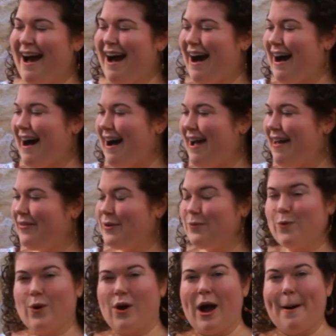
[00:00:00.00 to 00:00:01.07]
And then
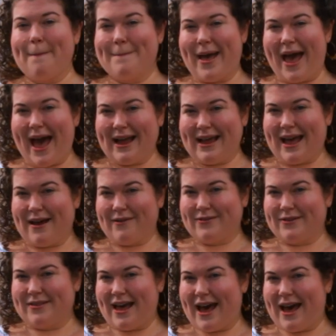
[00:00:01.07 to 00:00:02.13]
we'll come back
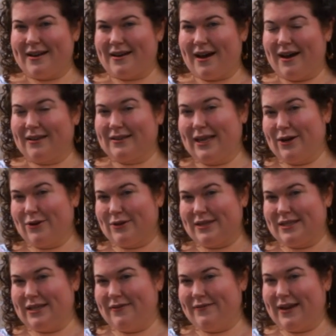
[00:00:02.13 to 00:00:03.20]
after that later
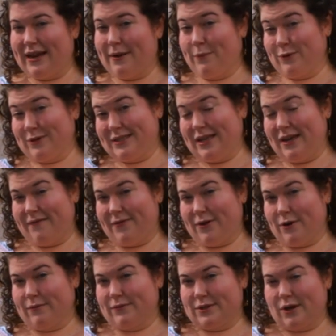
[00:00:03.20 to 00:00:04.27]
this evening, and we'll see if
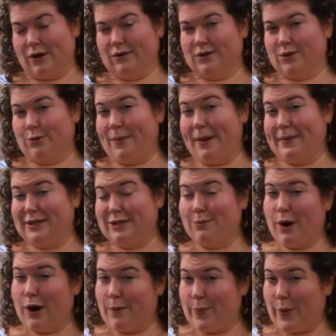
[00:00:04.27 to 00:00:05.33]
there are results, or maybe
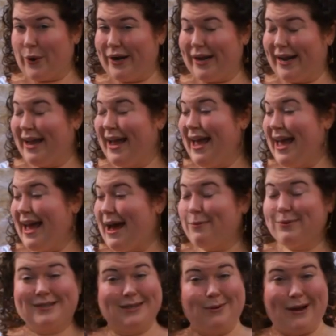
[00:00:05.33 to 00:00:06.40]
tomorrow morning, and
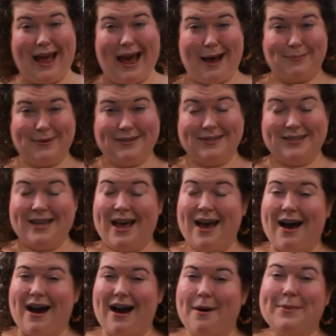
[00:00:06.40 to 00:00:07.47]
we'll see what happens.
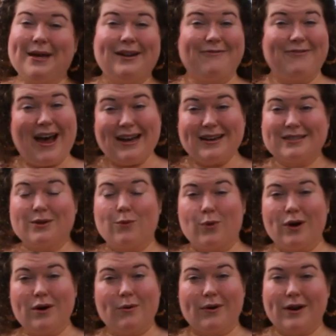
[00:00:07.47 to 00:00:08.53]
And if that doesn't
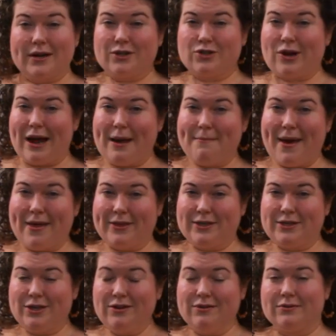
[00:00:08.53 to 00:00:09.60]
work, we're going to try method
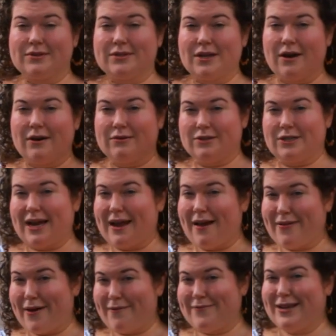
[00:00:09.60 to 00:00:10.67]
2. So check
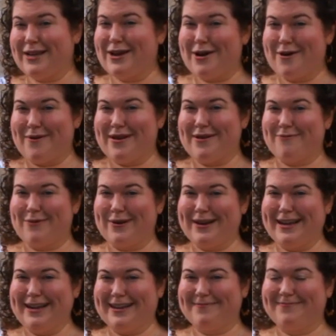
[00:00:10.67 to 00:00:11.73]
out that video if we
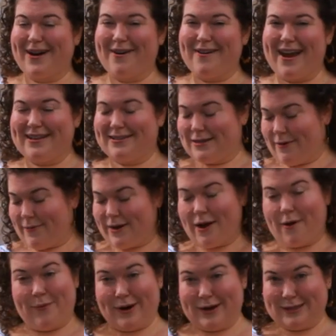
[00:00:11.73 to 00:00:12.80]
need it. All right, so here we
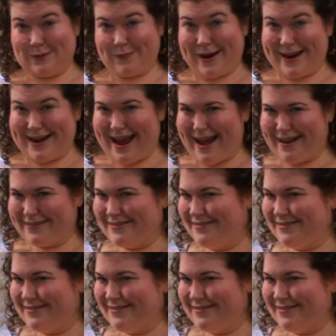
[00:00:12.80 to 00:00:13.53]
go. We're going to spray it down.